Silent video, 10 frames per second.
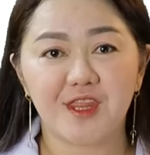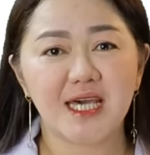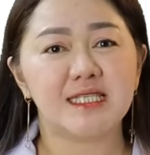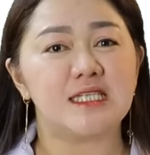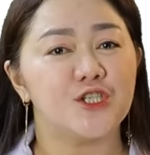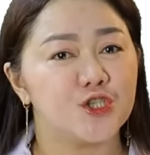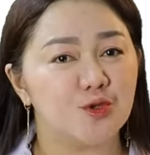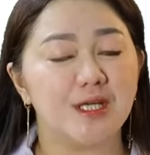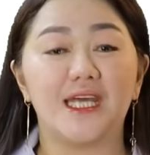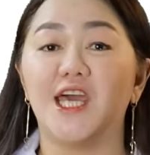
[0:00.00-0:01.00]
this
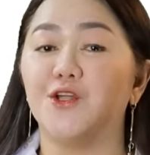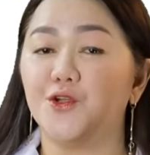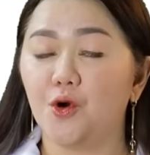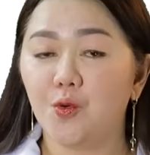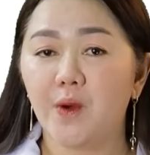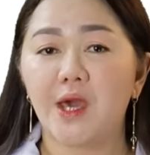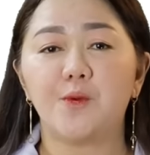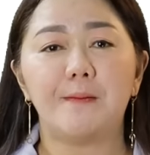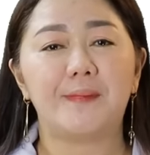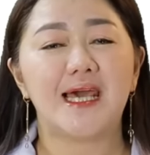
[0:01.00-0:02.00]
should in no way
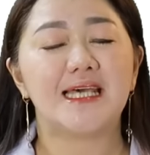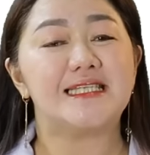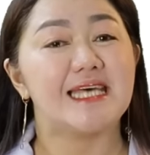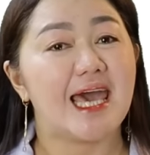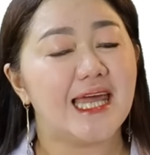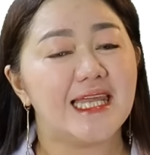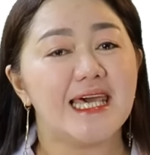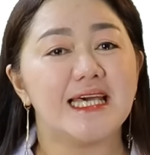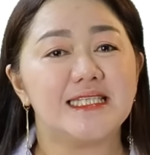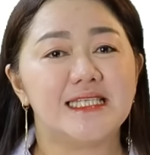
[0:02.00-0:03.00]
replace
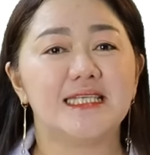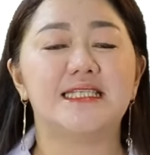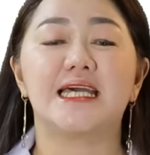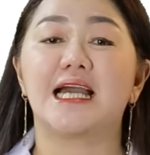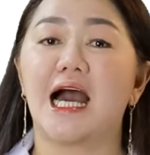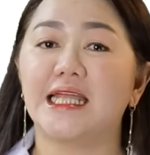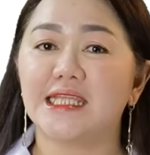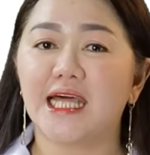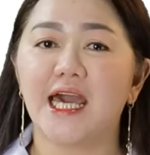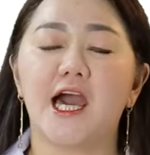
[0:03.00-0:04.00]
any existing
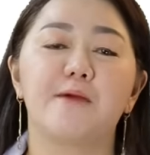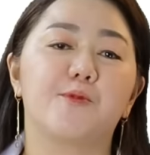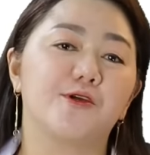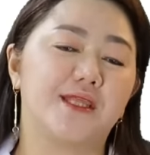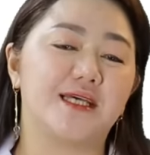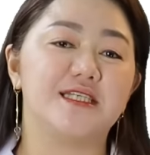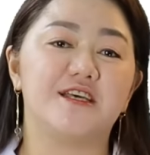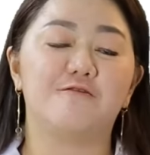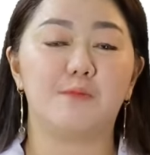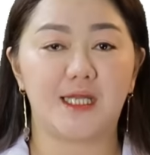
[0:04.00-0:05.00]

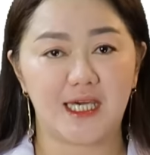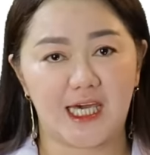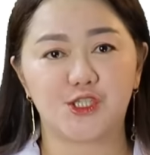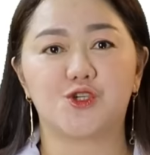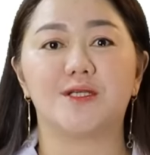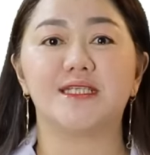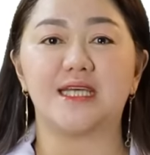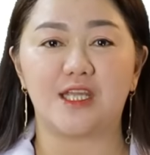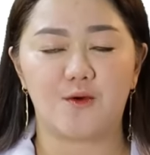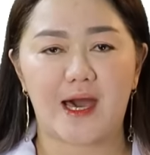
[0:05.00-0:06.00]
antihypertensive medications
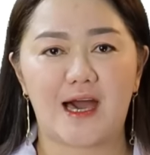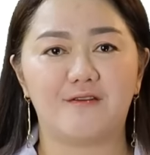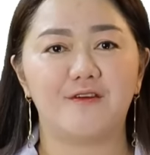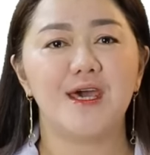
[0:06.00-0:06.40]
that you have.